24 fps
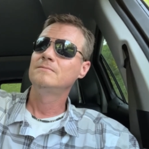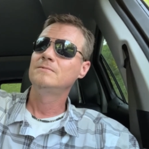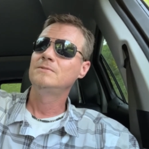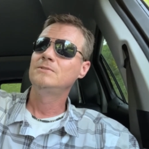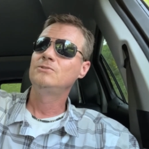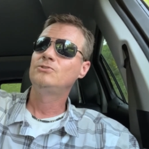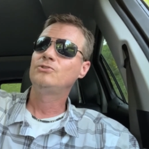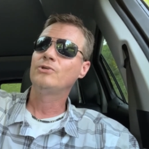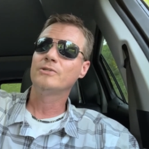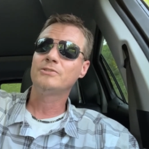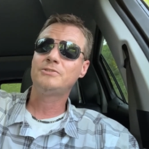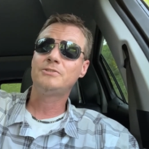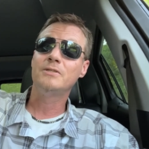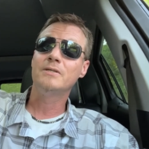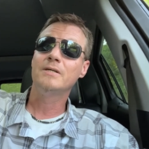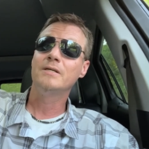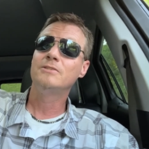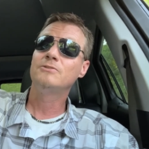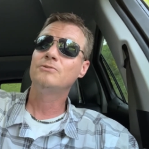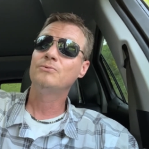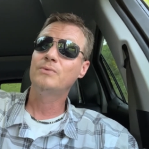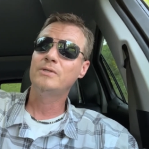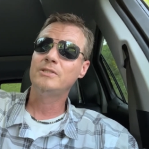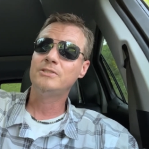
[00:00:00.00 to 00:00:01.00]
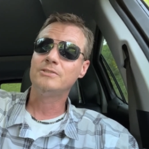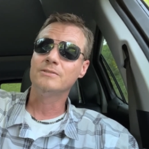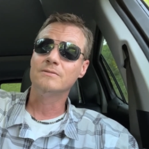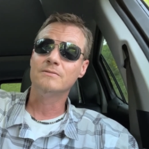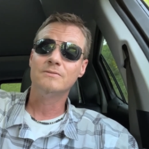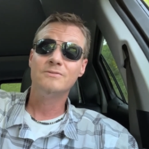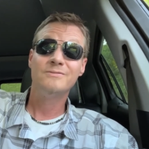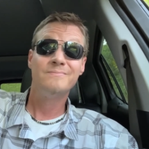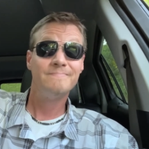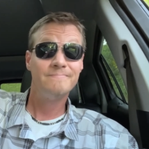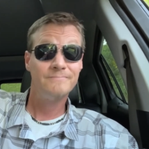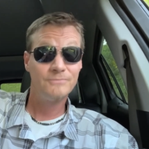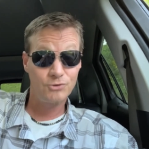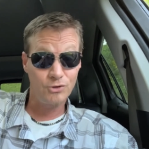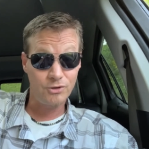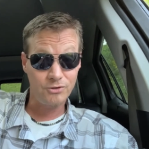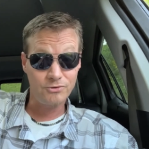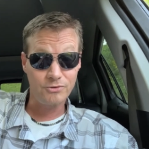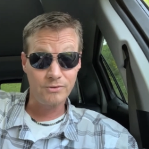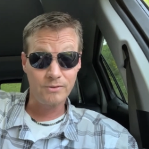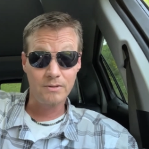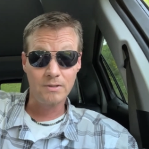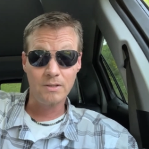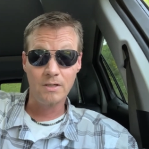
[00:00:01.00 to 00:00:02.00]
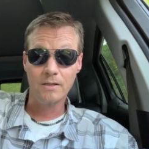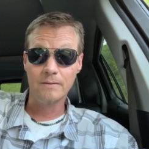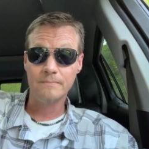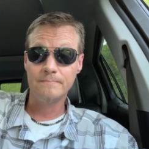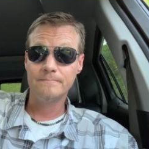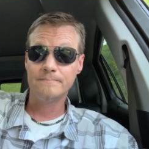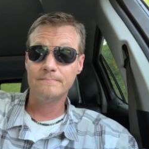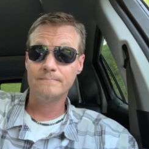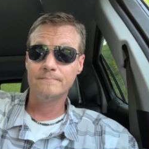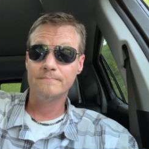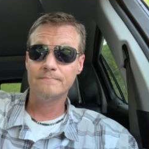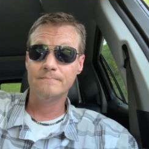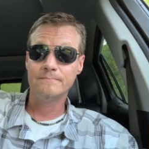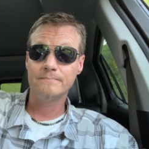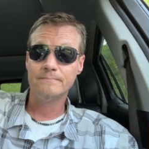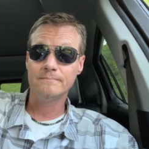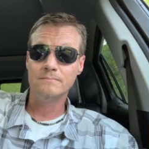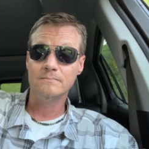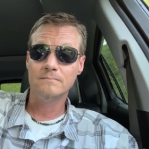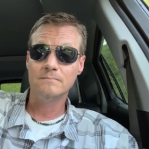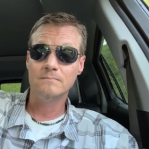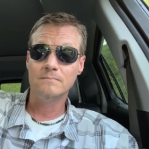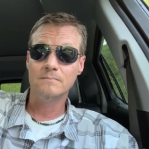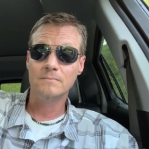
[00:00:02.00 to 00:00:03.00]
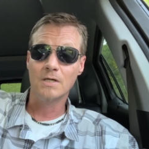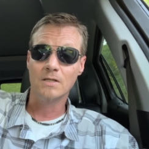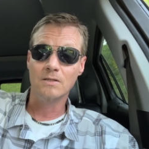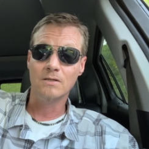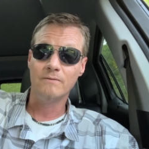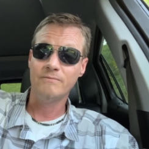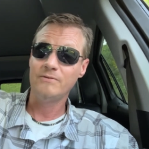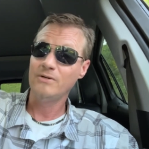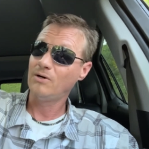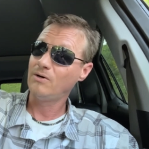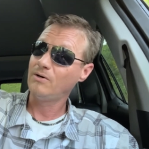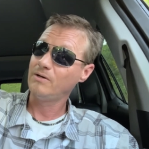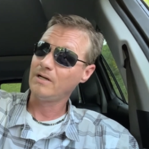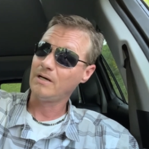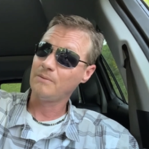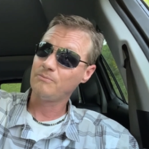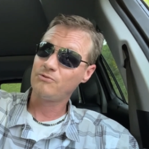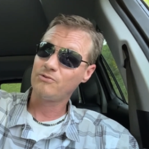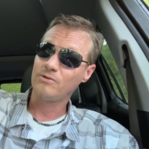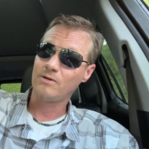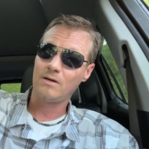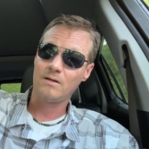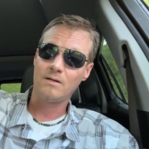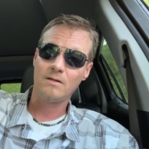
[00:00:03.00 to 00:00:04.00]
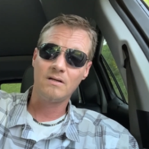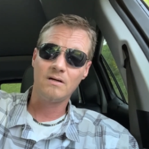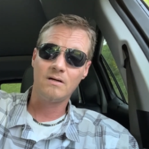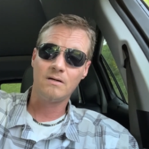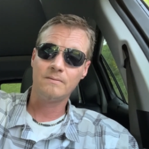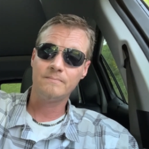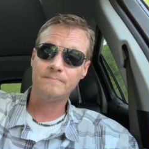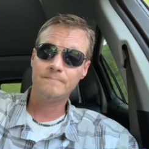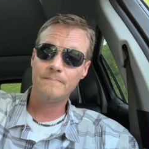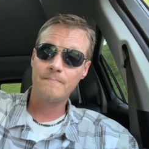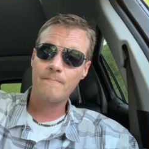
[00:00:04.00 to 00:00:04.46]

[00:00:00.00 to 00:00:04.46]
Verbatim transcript: Trust your intuition. Trust your gut. I love y'all, and I'm signing out.